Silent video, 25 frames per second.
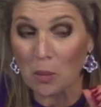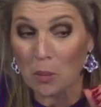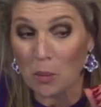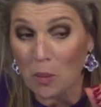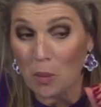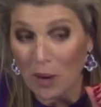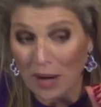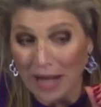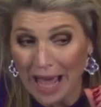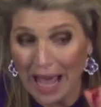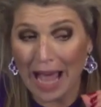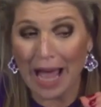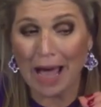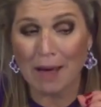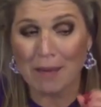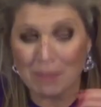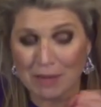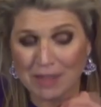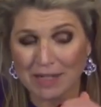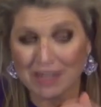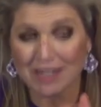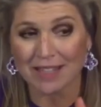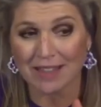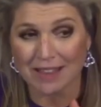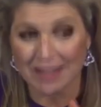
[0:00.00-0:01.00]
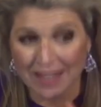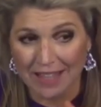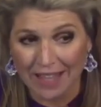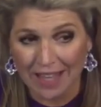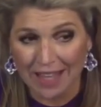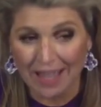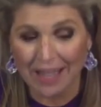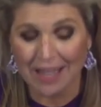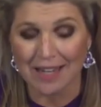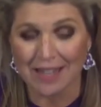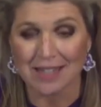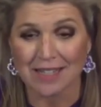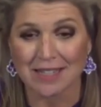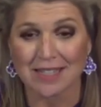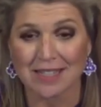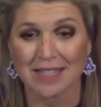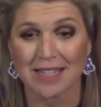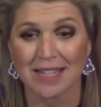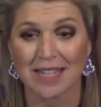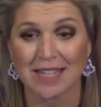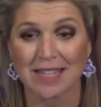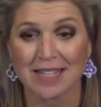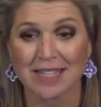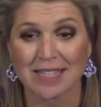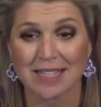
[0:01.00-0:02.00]
what happened in the end
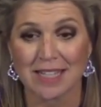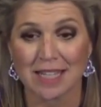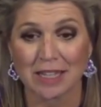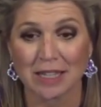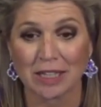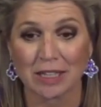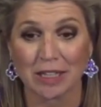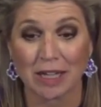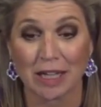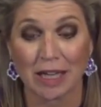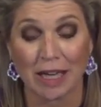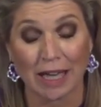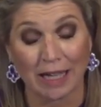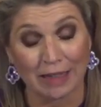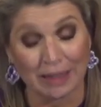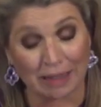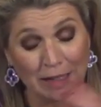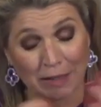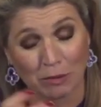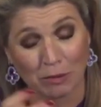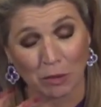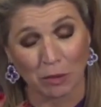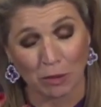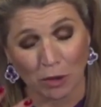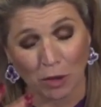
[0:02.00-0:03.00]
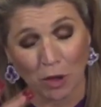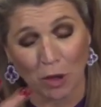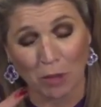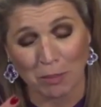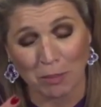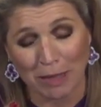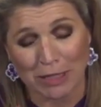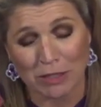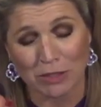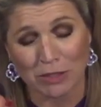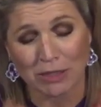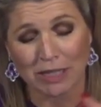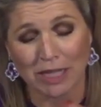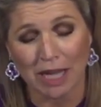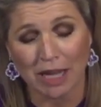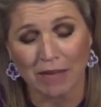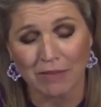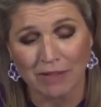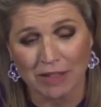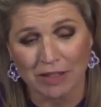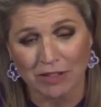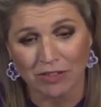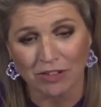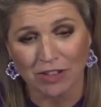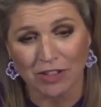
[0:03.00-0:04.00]
is that going back to the
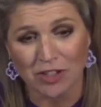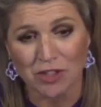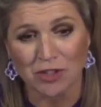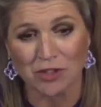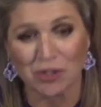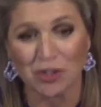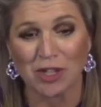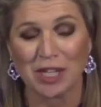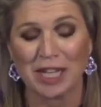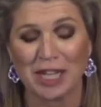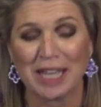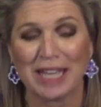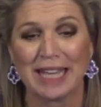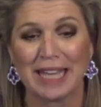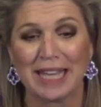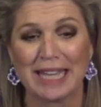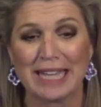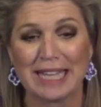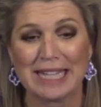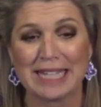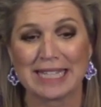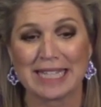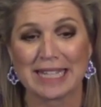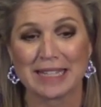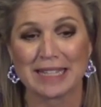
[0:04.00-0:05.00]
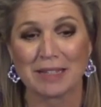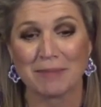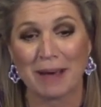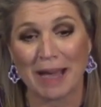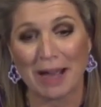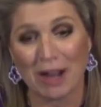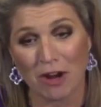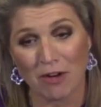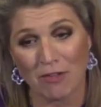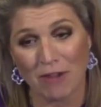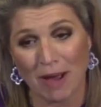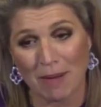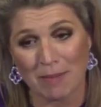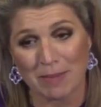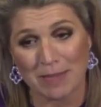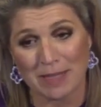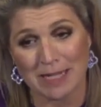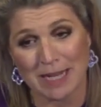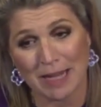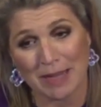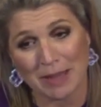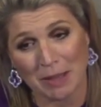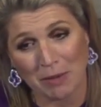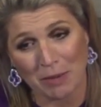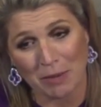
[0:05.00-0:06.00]
governance issue, is that the Bank of
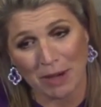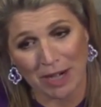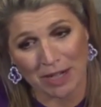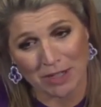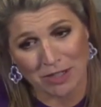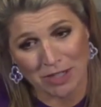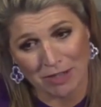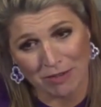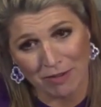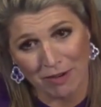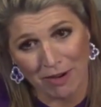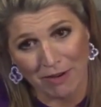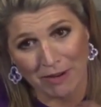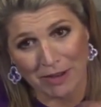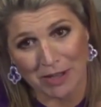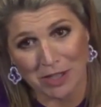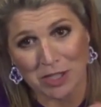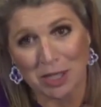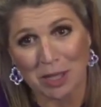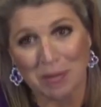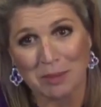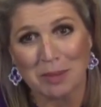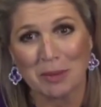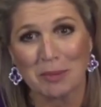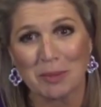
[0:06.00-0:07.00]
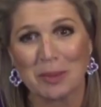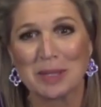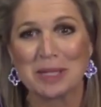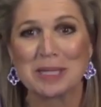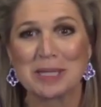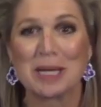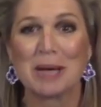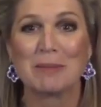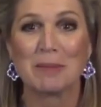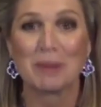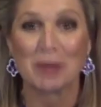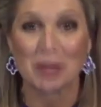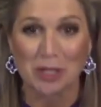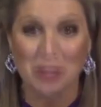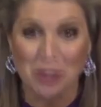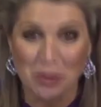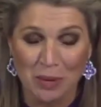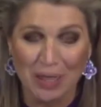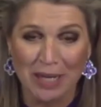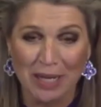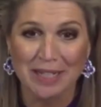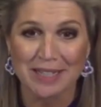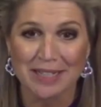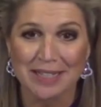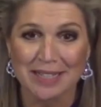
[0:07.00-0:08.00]
Amsterdam, they were actually very chummy with some of the
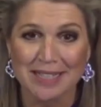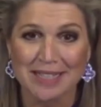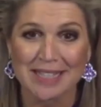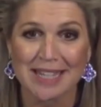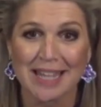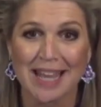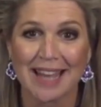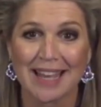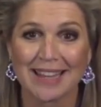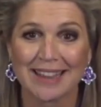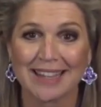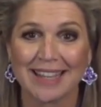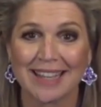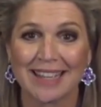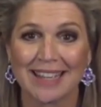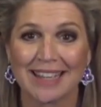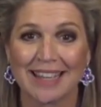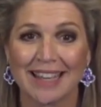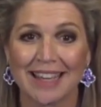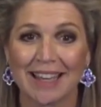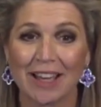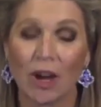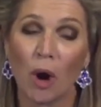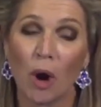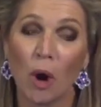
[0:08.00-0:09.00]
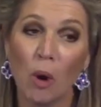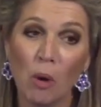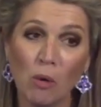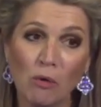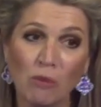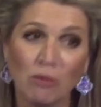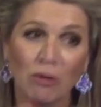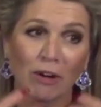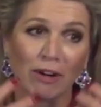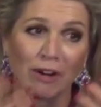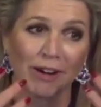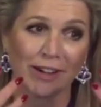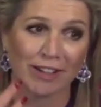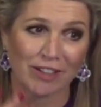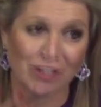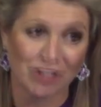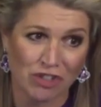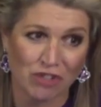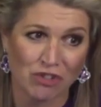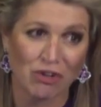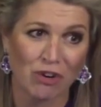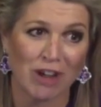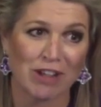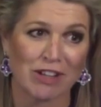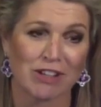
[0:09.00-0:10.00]
traders, and they
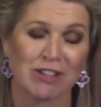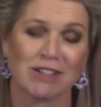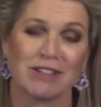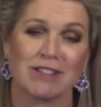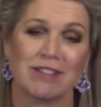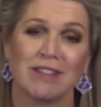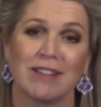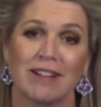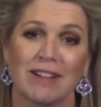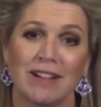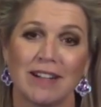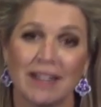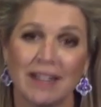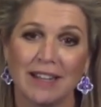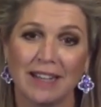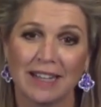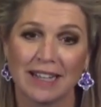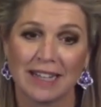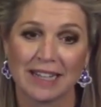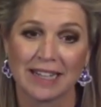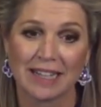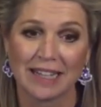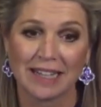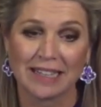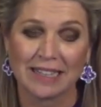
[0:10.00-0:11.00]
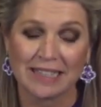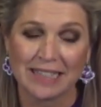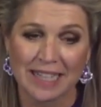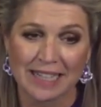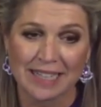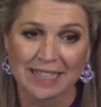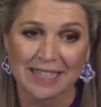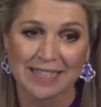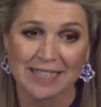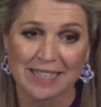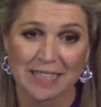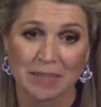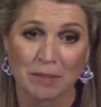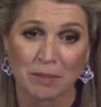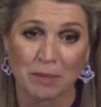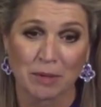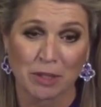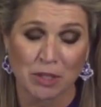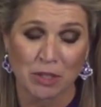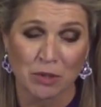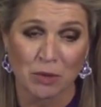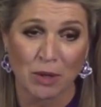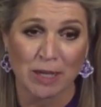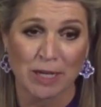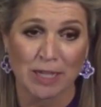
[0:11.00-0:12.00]
overstretched their indebtedness to some of
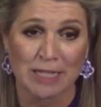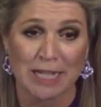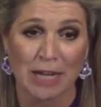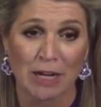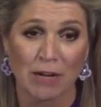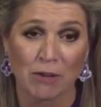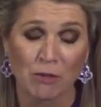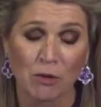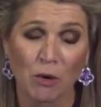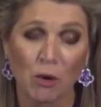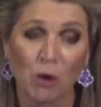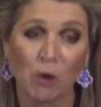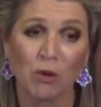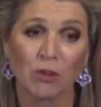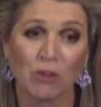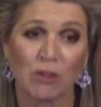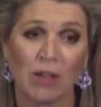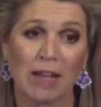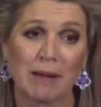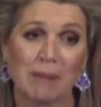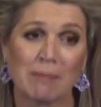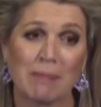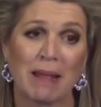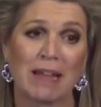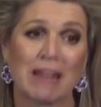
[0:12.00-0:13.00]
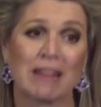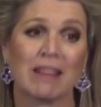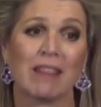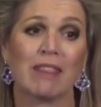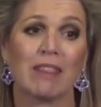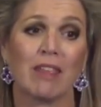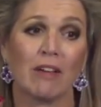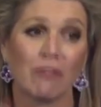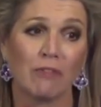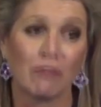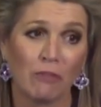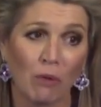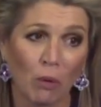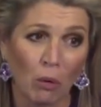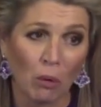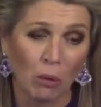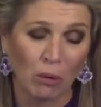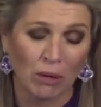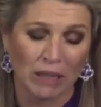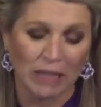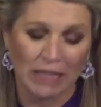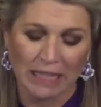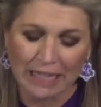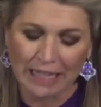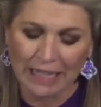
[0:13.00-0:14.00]
the traders. And of course, that meant the
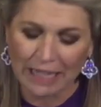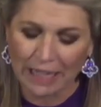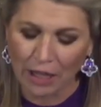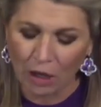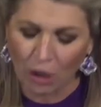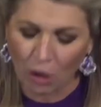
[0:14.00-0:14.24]
fall